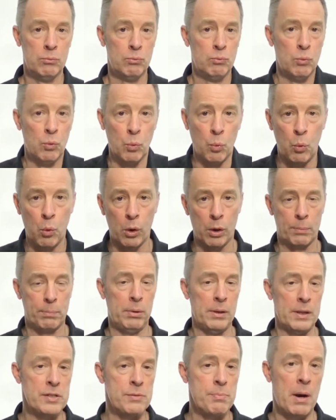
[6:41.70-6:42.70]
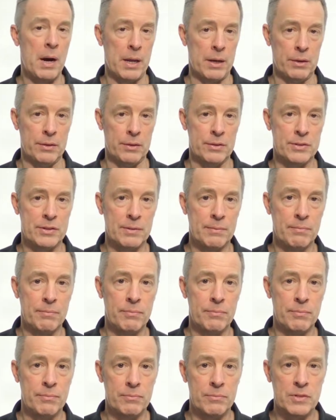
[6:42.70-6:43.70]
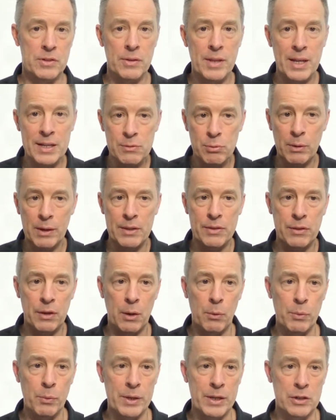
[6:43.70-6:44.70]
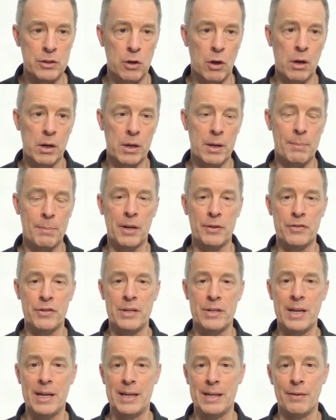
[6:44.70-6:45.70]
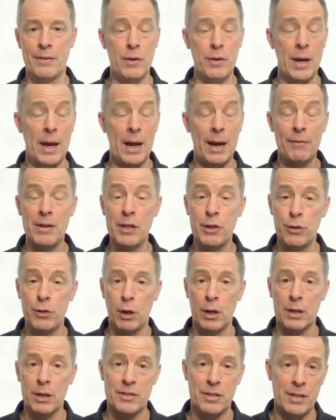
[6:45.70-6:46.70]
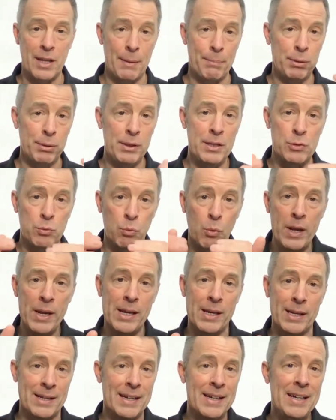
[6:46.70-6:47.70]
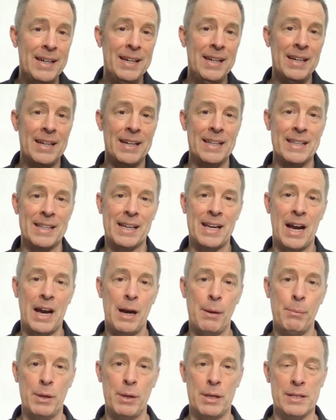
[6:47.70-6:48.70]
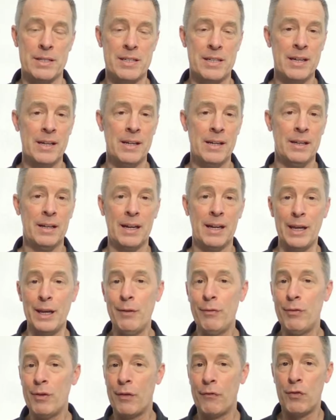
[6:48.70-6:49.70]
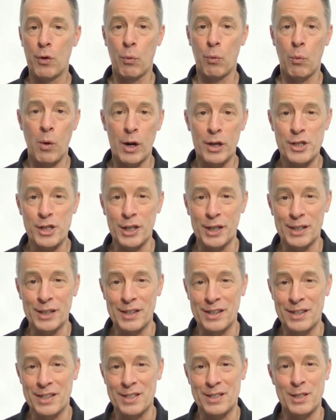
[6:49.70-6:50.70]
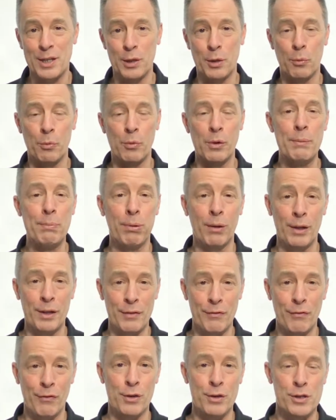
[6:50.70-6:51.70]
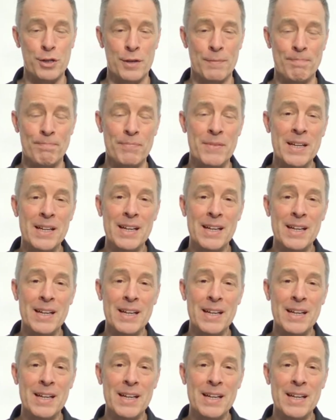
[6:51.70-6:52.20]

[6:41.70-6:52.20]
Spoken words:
workplace models? So that's what I thought we could talk about today. And if you have any thoughts on that, please weigh in the comments. Even if you're watching this in the replay version